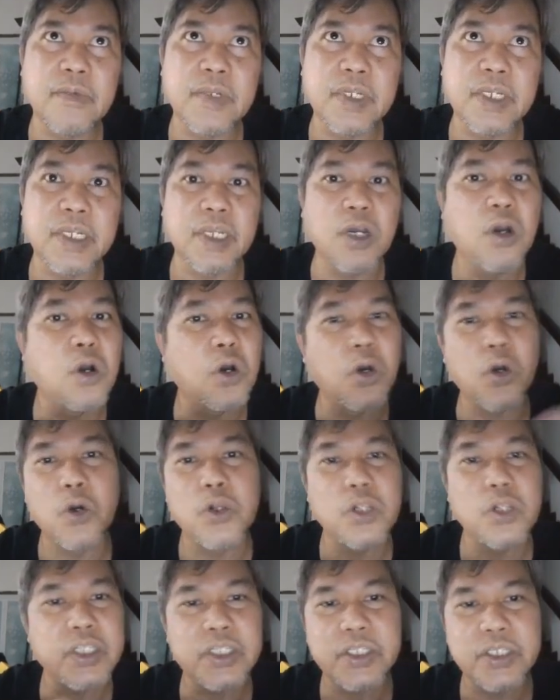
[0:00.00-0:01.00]
the
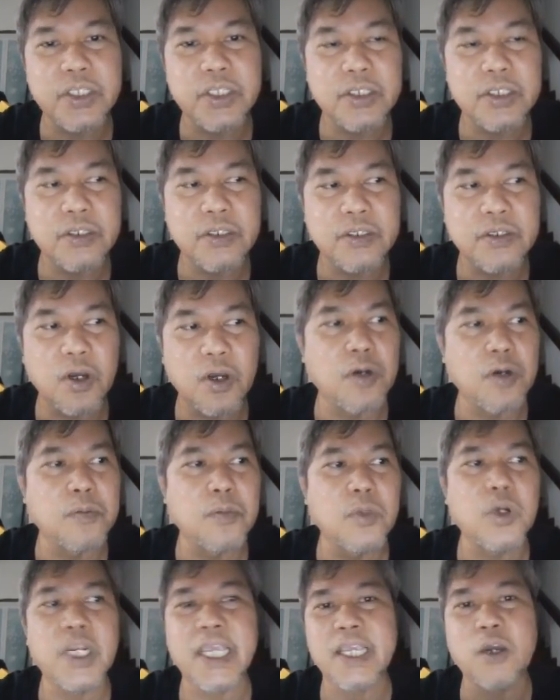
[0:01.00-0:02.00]
whole, or
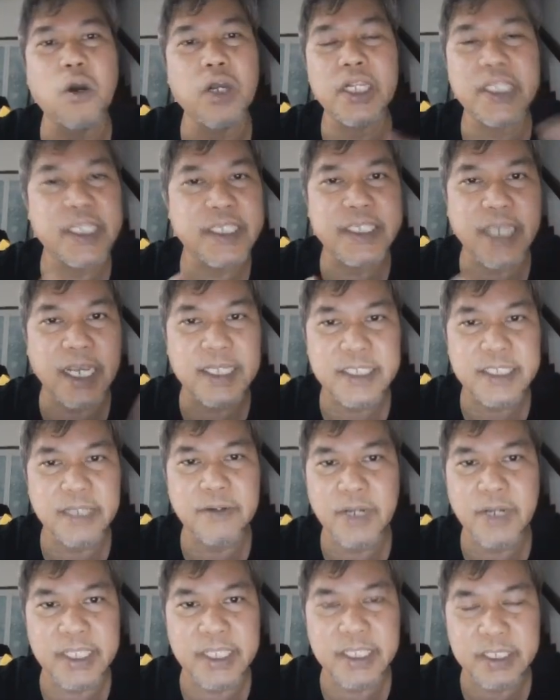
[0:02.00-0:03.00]
more like all the chunks that
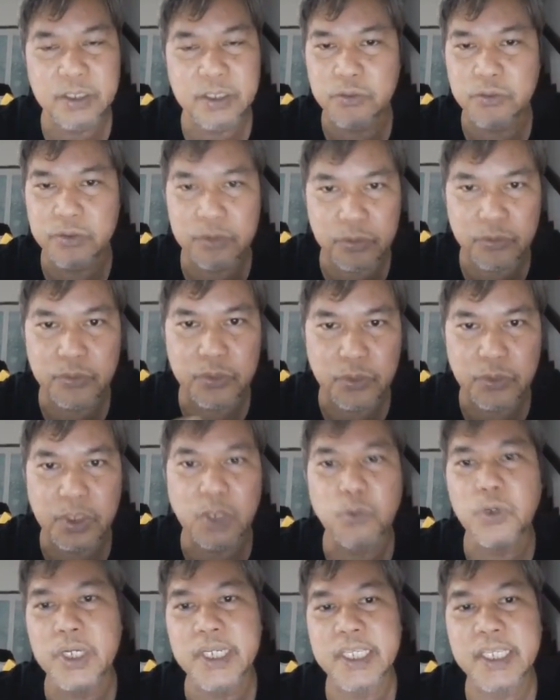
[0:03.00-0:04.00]
related to the
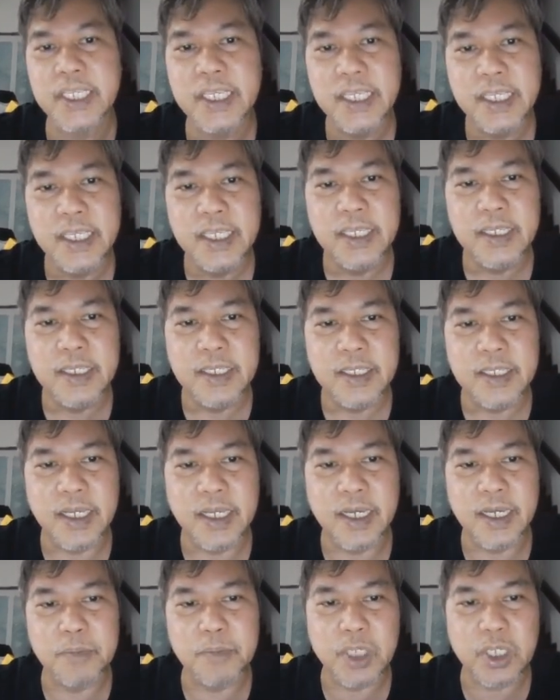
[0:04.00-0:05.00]
query,
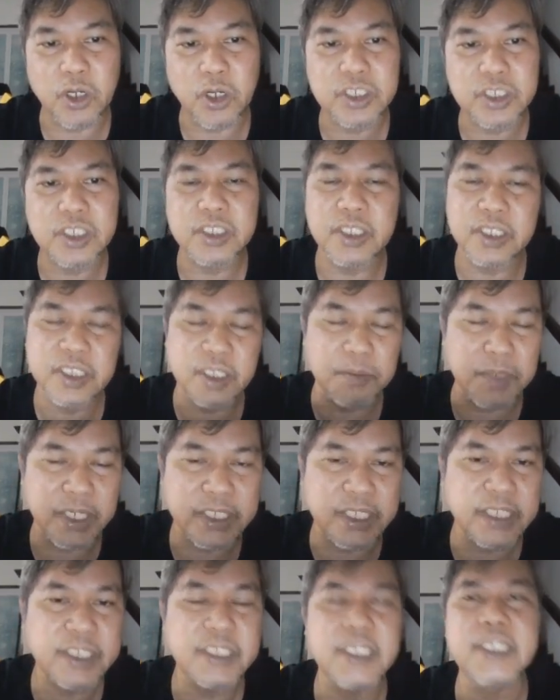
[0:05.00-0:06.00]
because the
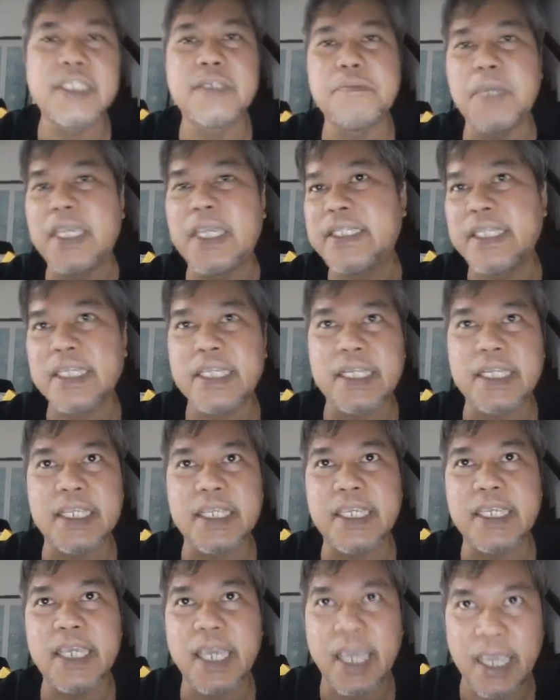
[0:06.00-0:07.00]
similarity search
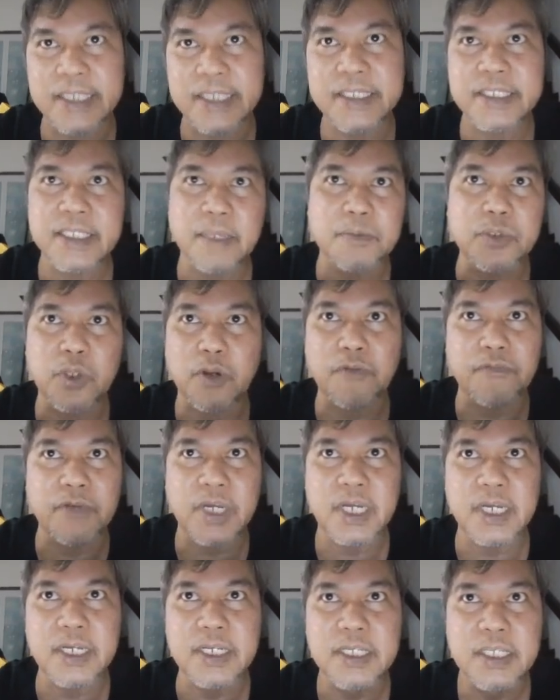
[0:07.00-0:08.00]
basically has some sort of
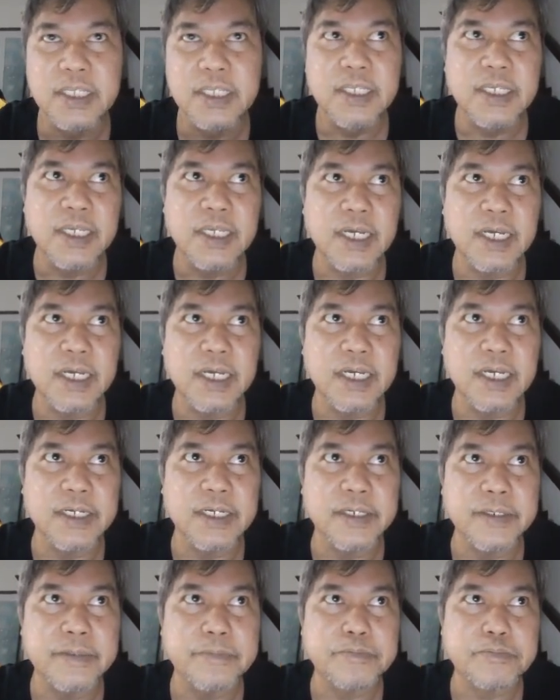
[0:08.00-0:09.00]
uh,
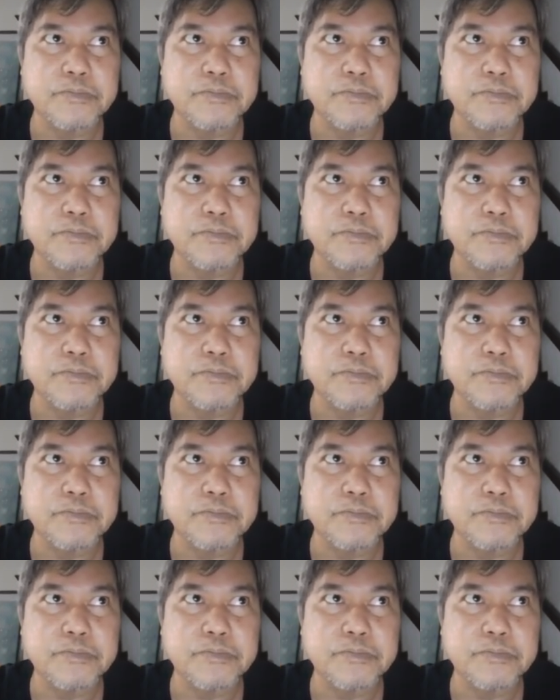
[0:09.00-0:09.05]
um,